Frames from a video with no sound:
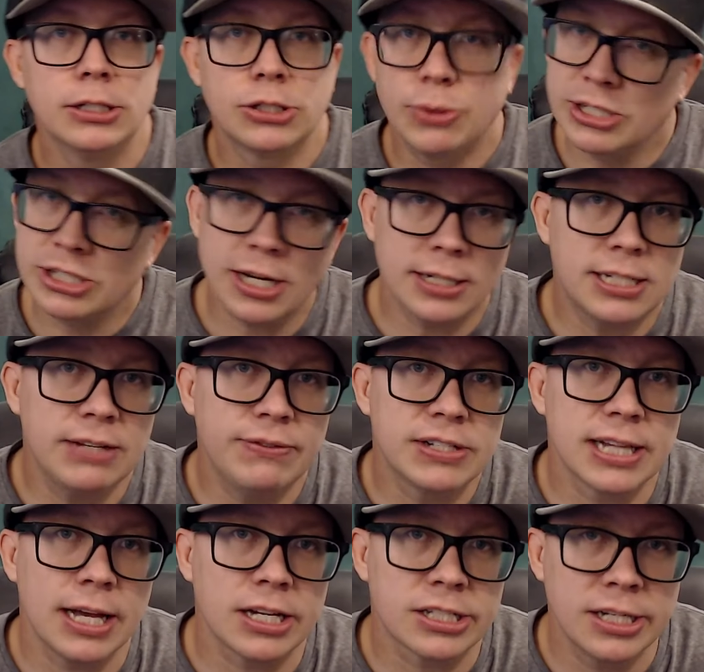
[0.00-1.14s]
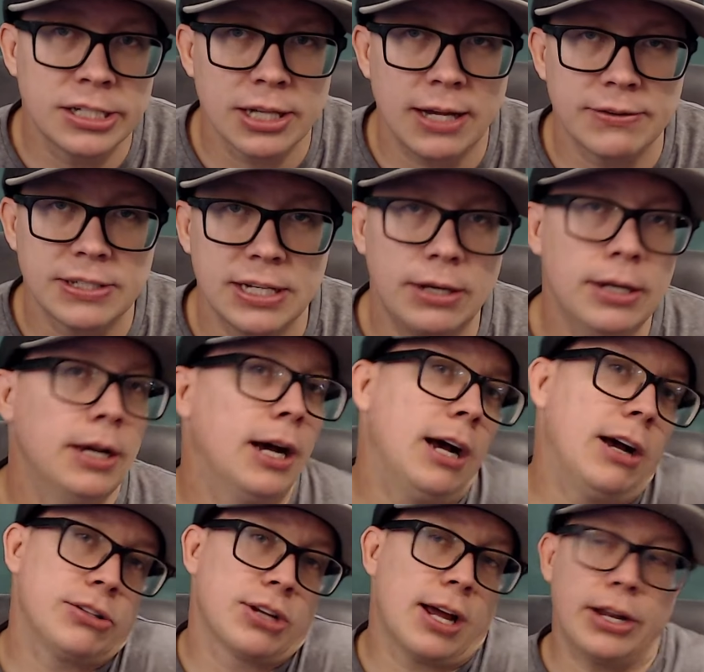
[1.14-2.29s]
Twitch.tv/NinjaLifestyle.
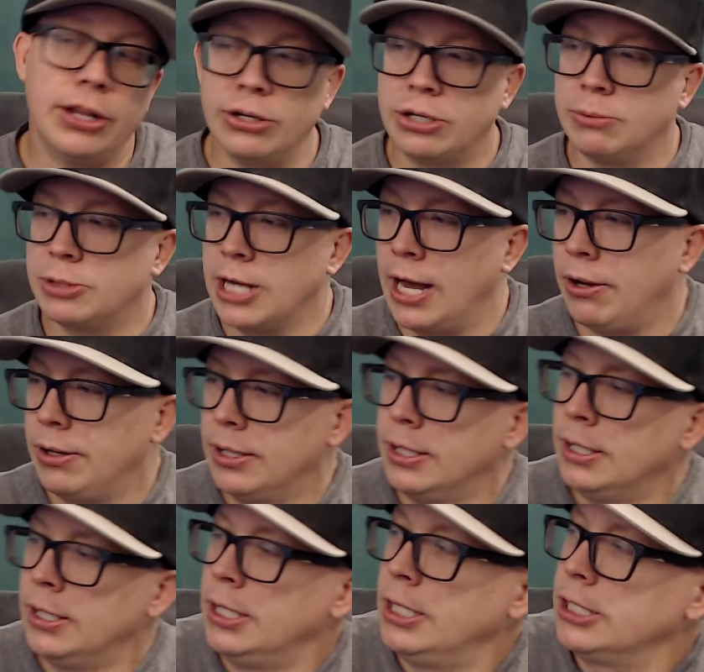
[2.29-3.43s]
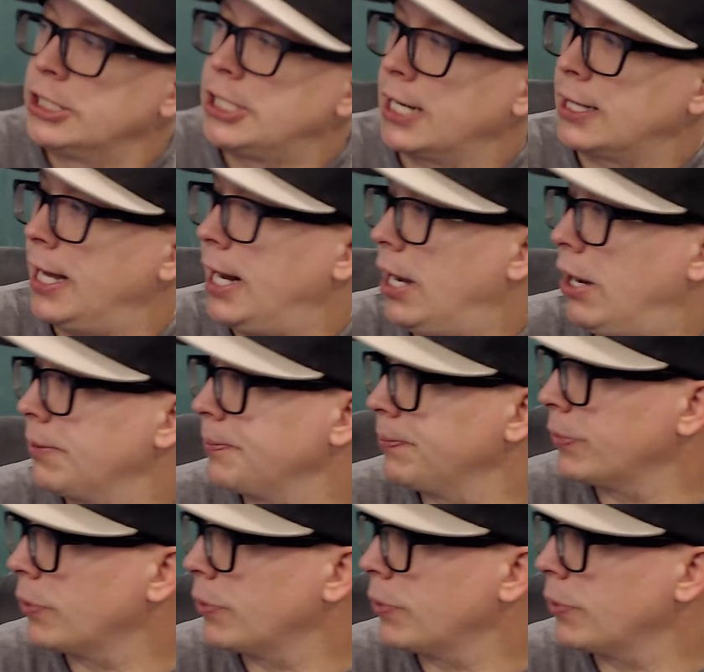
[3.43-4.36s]
I also got a YouTube channel. Check that out.